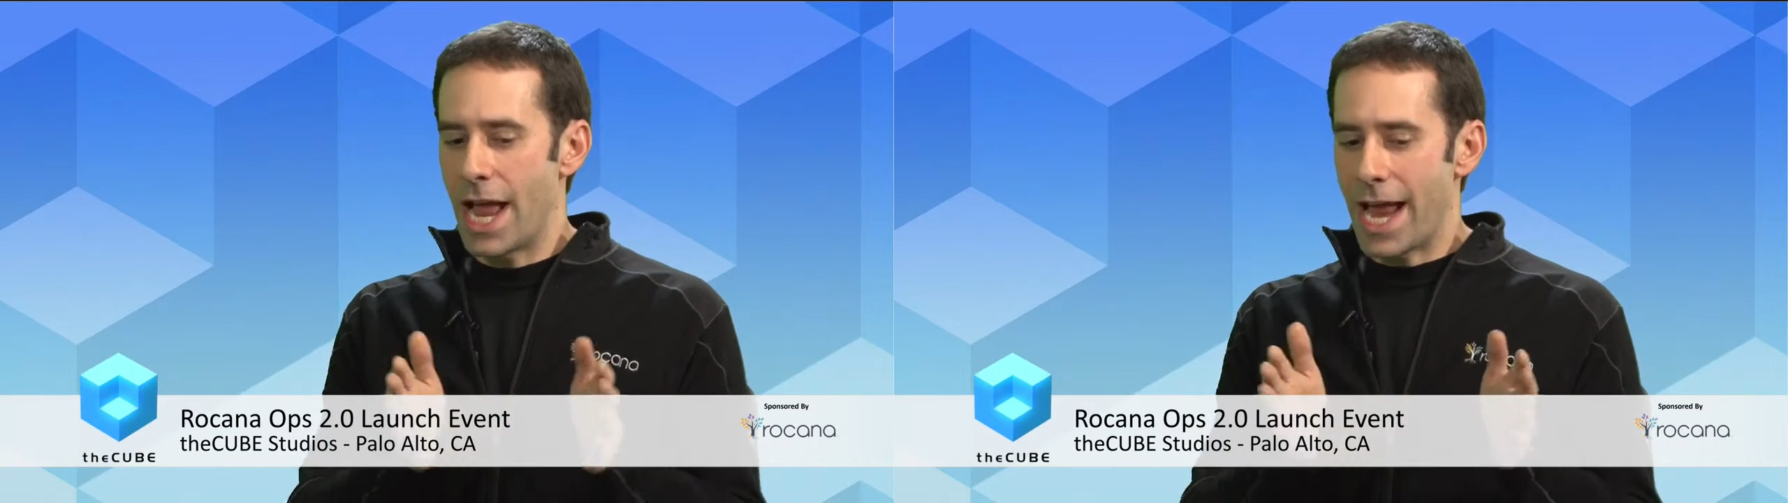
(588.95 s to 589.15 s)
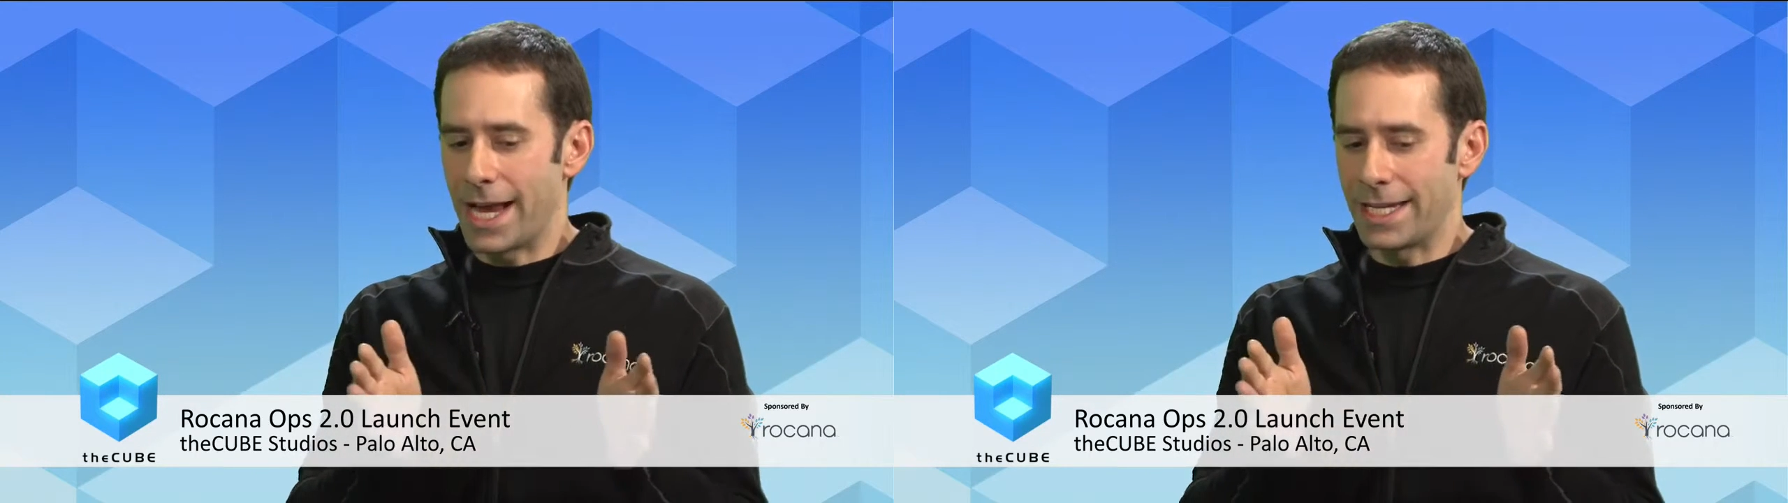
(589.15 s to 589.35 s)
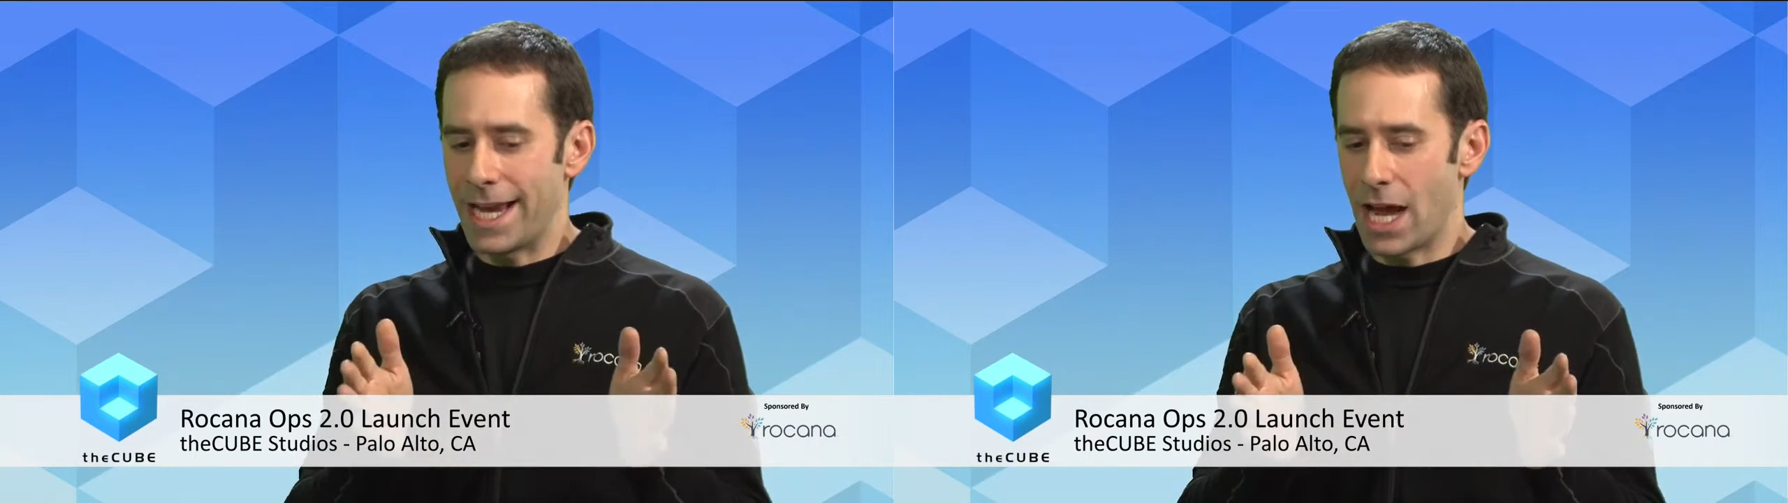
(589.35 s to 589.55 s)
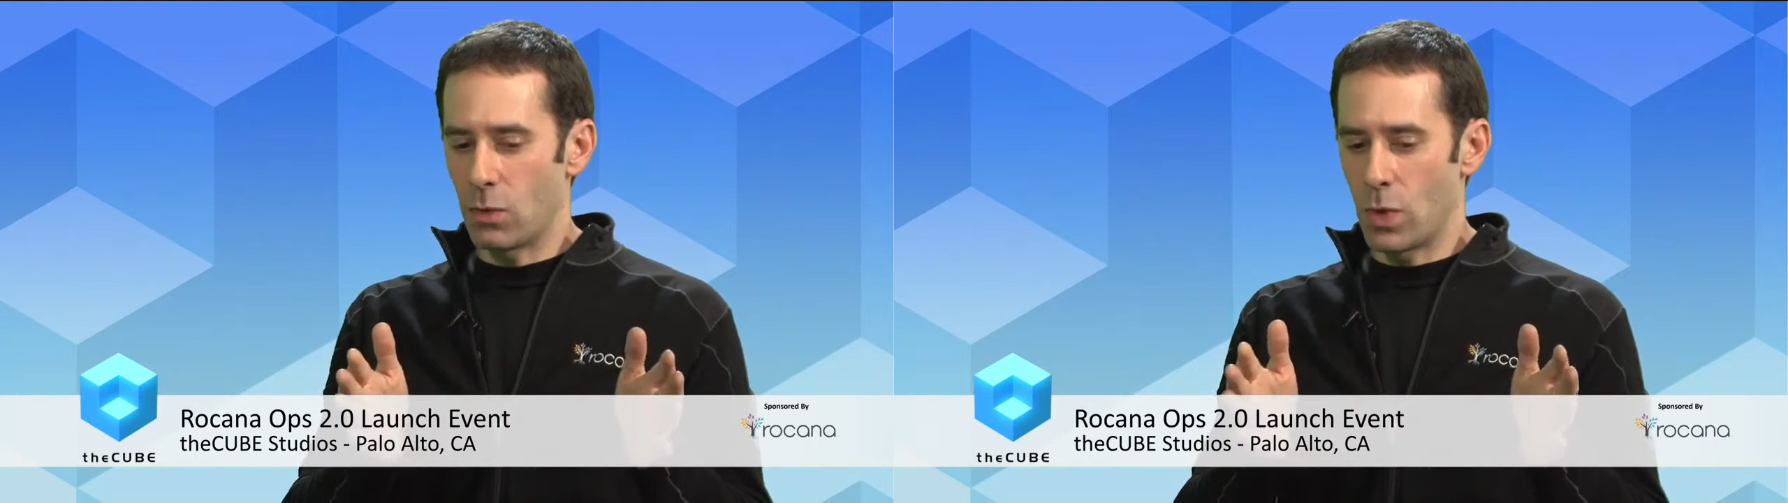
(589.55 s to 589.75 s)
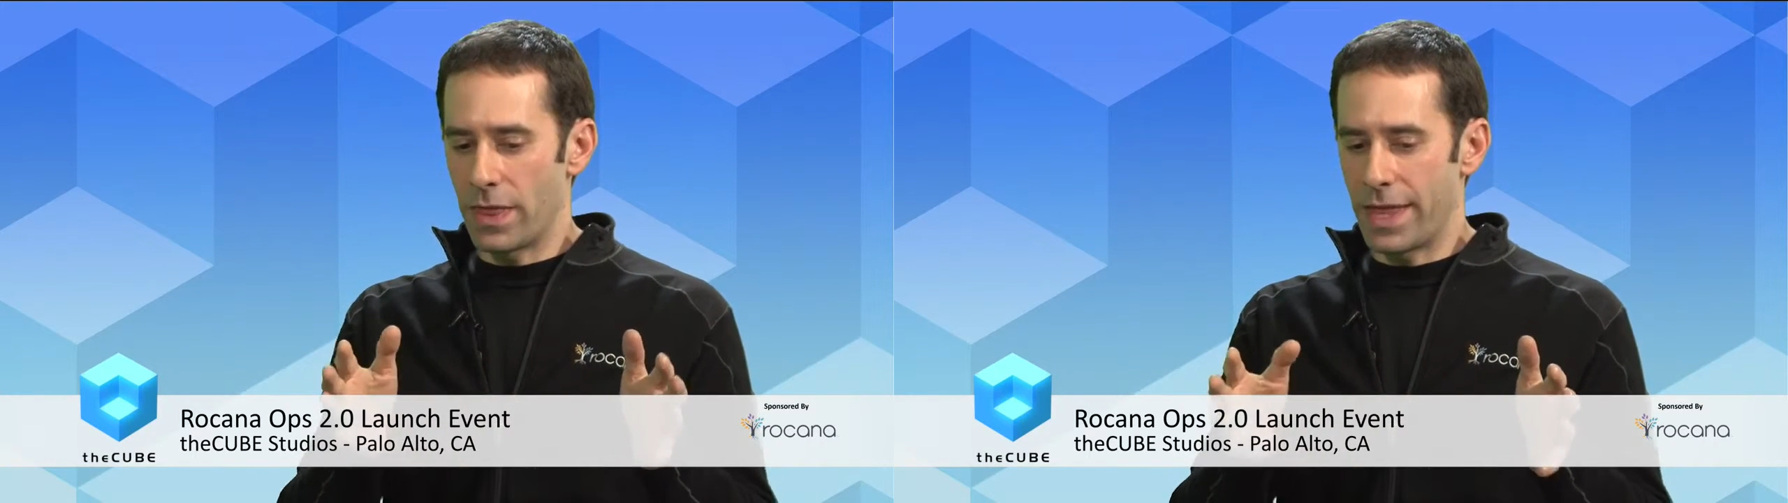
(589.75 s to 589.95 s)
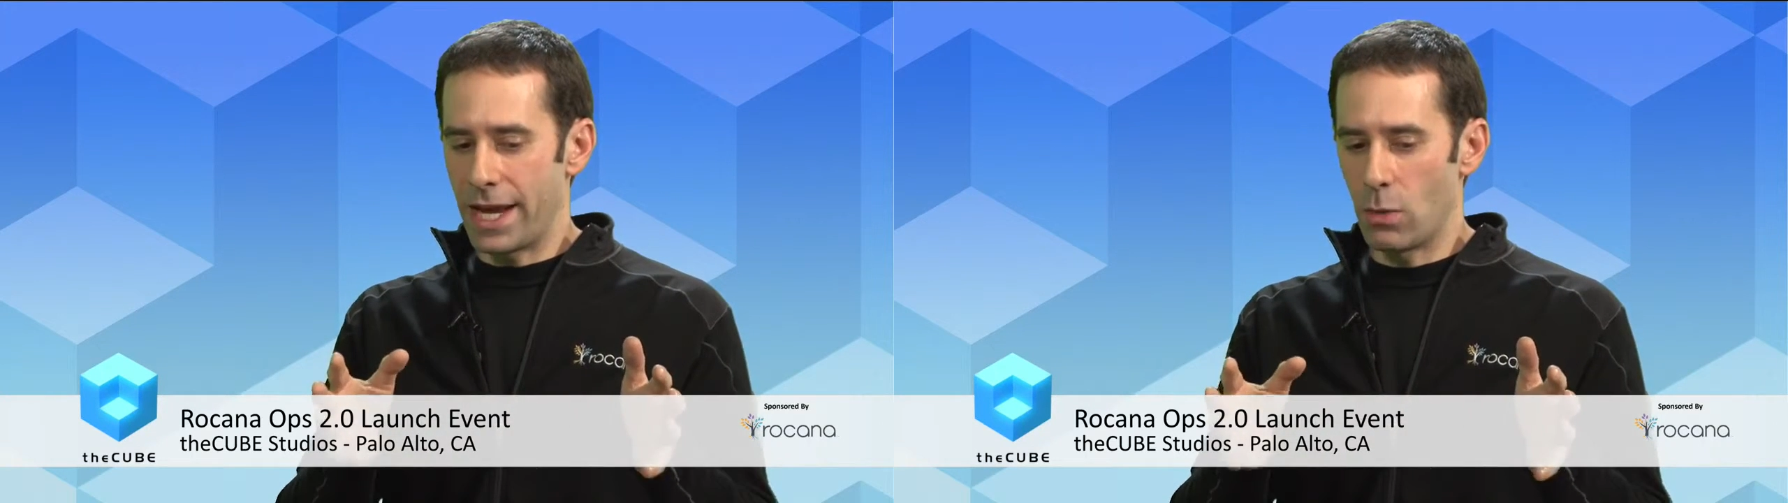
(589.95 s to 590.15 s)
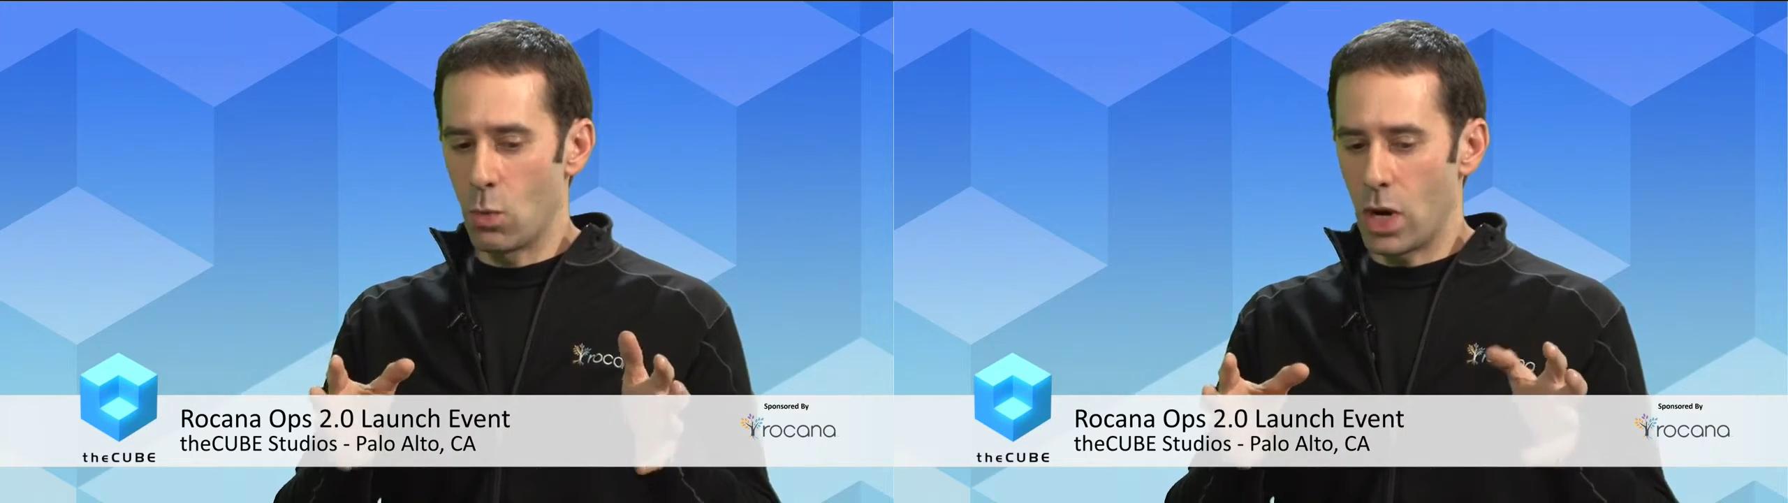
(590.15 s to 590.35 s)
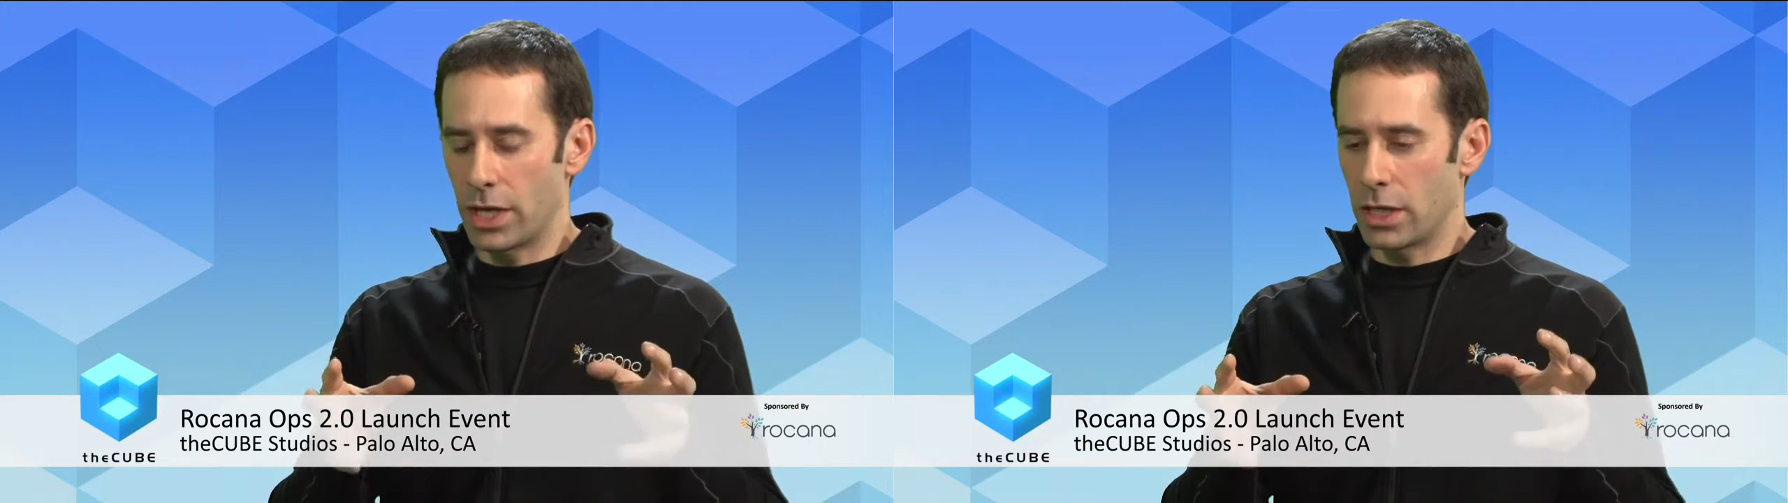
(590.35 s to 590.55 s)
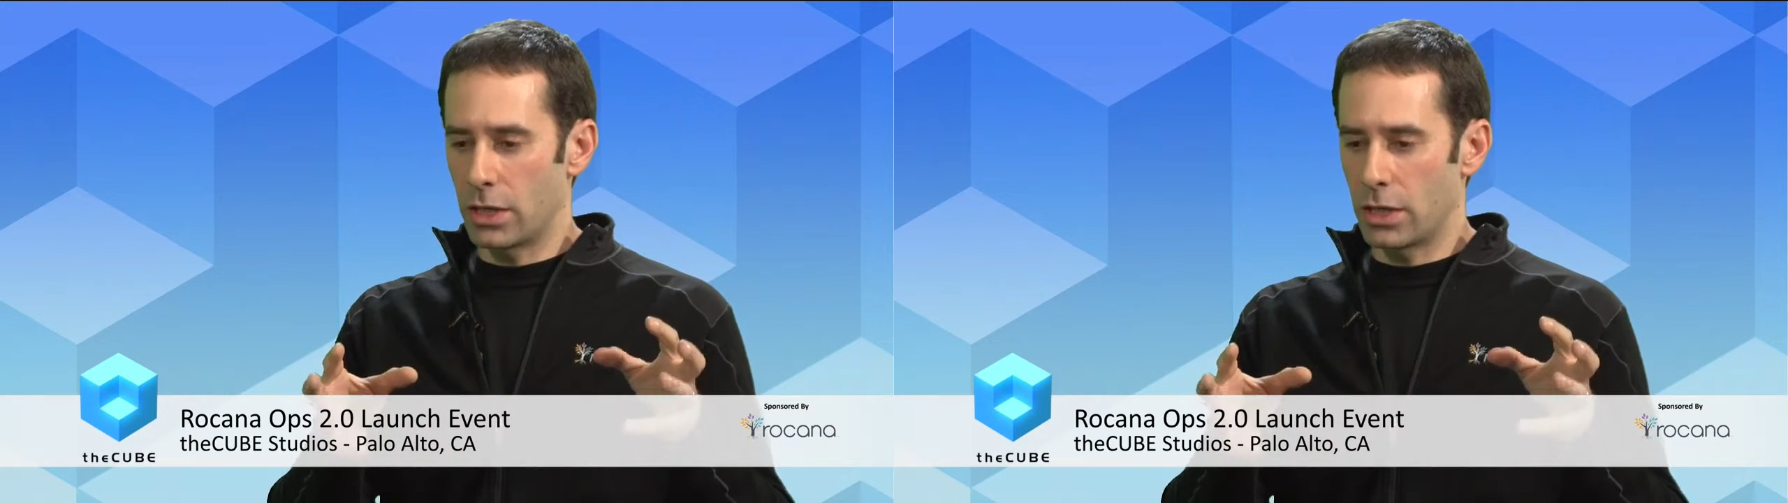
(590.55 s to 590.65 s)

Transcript: And yet when they want to